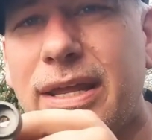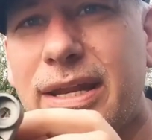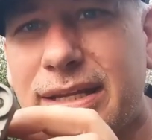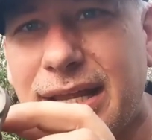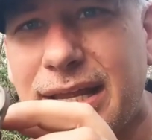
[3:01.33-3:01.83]
that
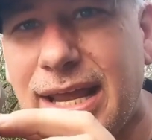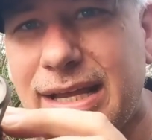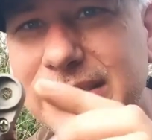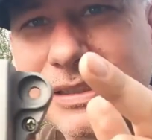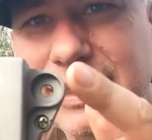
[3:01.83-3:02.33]
it
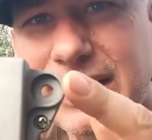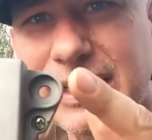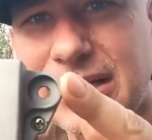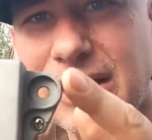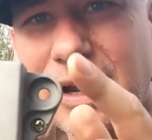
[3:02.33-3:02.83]
connects
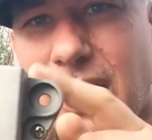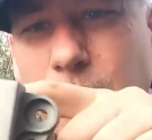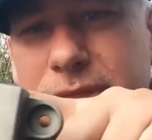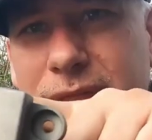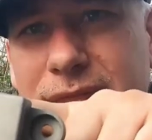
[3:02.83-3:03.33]
are
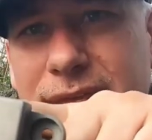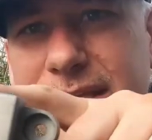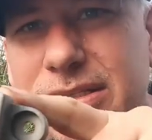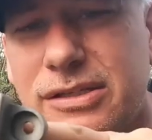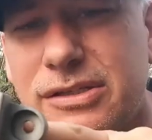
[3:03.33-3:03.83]
with
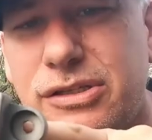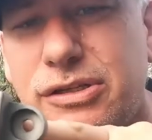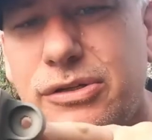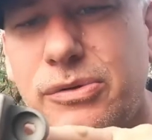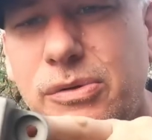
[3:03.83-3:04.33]
these
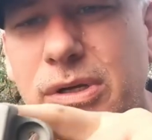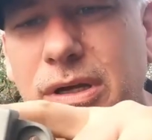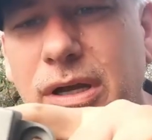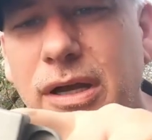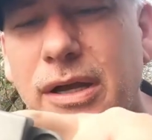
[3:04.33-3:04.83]
two
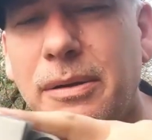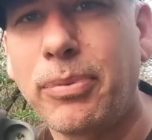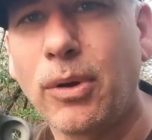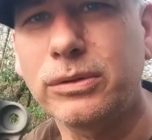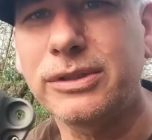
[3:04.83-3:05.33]
Uh,
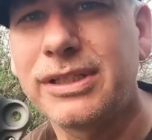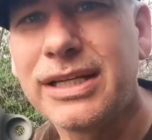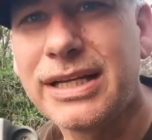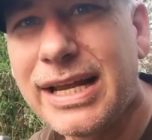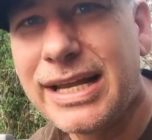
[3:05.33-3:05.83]
bolts.
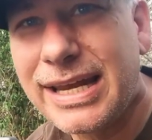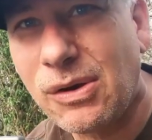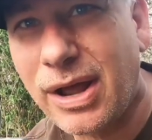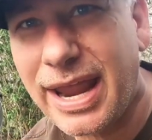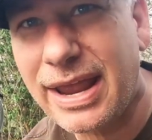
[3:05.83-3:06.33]

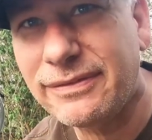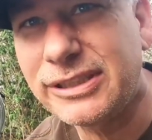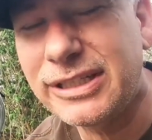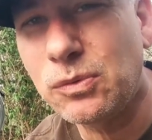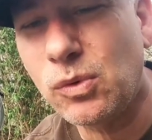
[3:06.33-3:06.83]
Now, I have
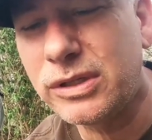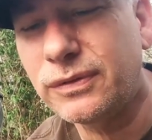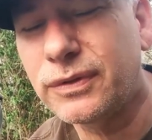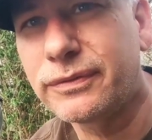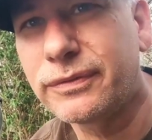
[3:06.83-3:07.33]
seen ones
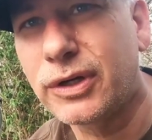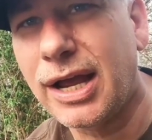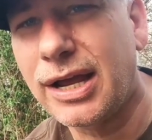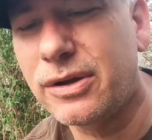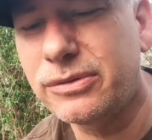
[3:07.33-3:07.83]
for
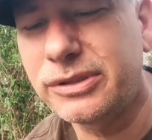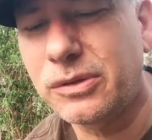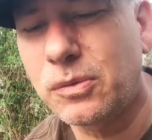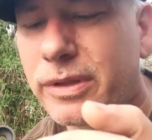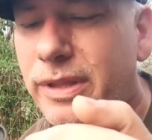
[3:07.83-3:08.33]
Viragos
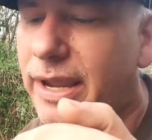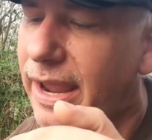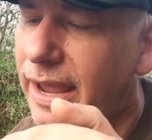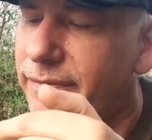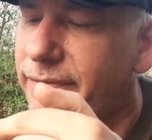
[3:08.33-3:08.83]
where they
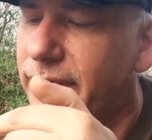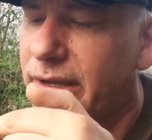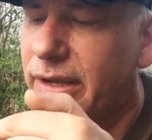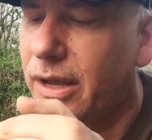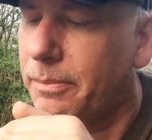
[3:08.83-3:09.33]
have
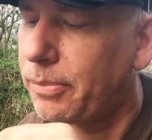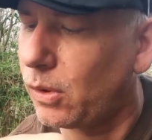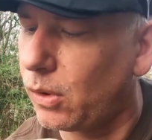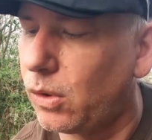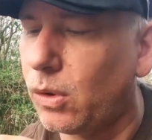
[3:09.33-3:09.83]
a
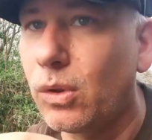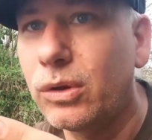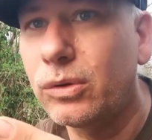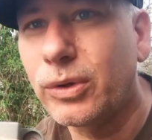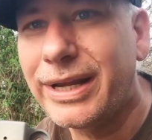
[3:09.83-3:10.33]
bolt hole
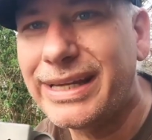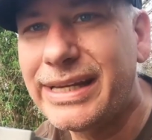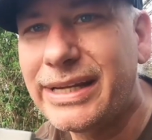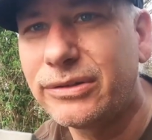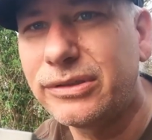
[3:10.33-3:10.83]
right
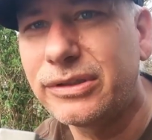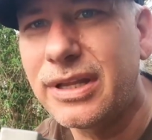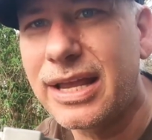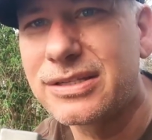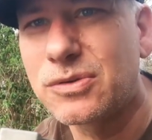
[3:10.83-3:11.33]
here
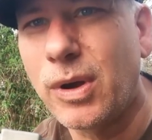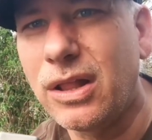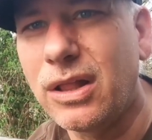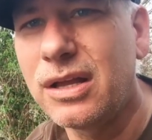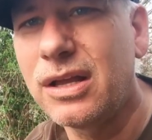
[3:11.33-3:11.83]
as
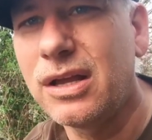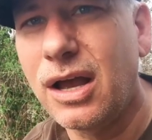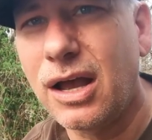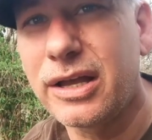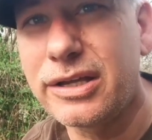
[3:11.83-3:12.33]
well.
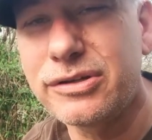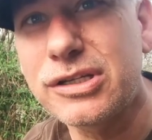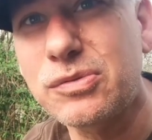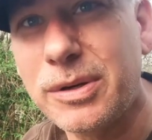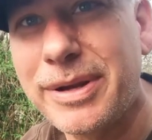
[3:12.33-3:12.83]
Uh, you
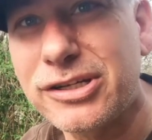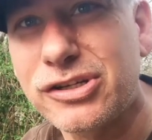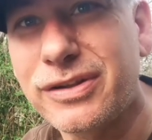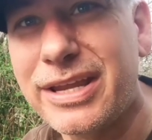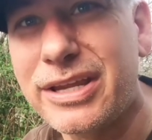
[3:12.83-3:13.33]
just want to make
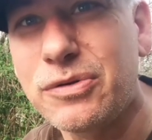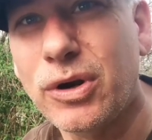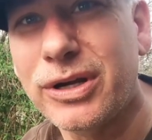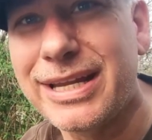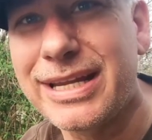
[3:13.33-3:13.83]
sure that you
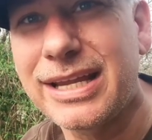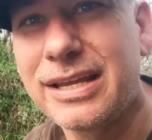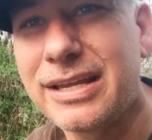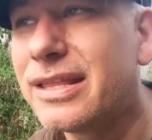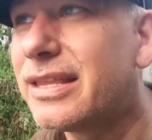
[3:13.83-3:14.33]
are getting
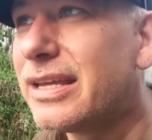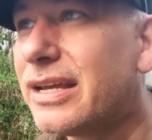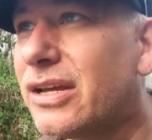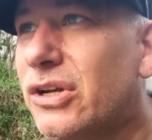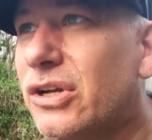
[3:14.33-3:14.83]
the